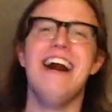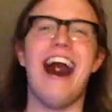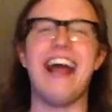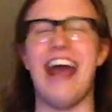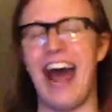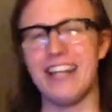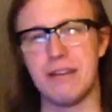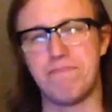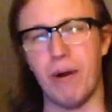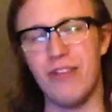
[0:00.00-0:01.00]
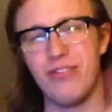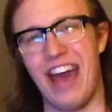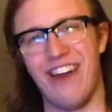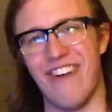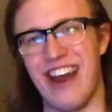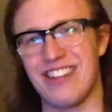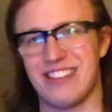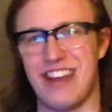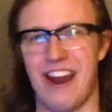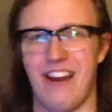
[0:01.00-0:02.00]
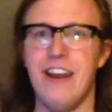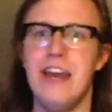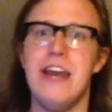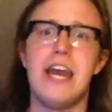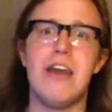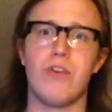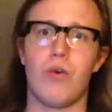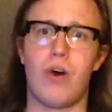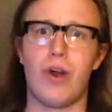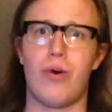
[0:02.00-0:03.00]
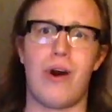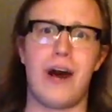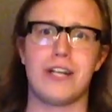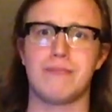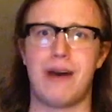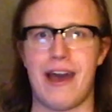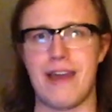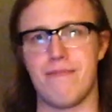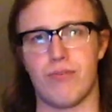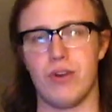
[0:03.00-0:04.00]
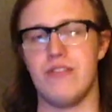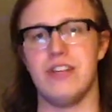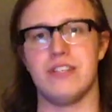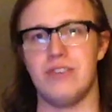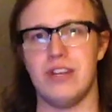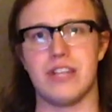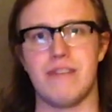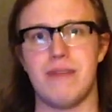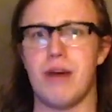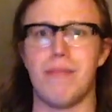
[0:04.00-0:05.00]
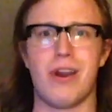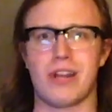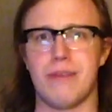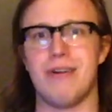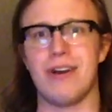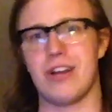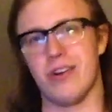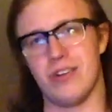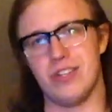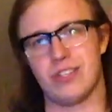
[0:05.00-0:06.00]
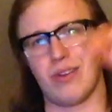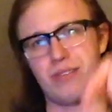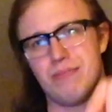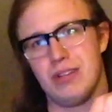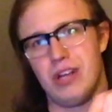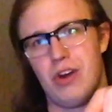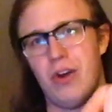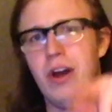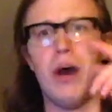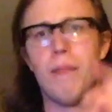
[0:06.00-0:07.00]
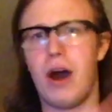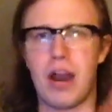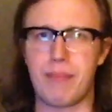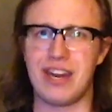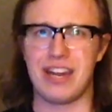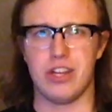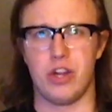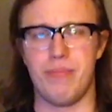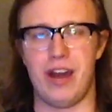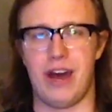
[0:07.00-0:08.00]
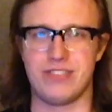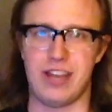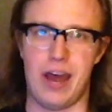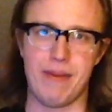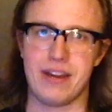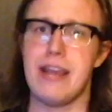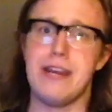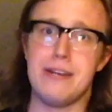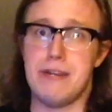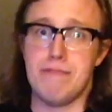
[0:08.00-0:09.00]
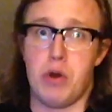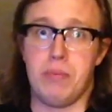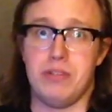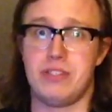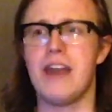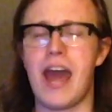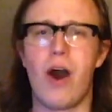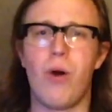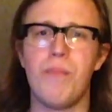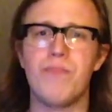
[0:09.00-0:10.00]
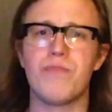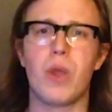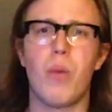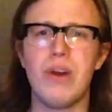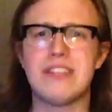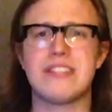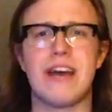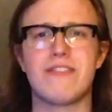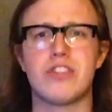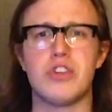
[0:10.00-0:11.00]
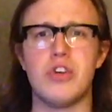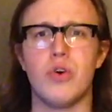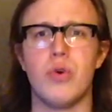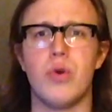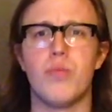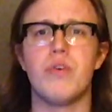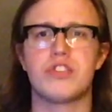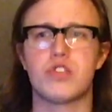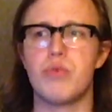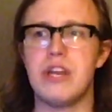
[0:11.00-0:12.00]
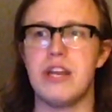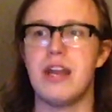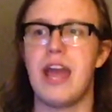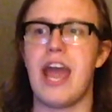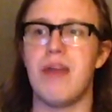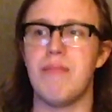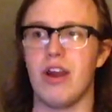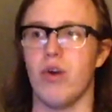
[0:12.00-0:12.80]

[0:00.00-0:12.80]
I had to put that right there. If you want to watch my previous videos I've made on Monica Punk, here in the description below. But I'm getting a little bit off topic. ADD moments. Now, what does this have to do with Sweden and metal?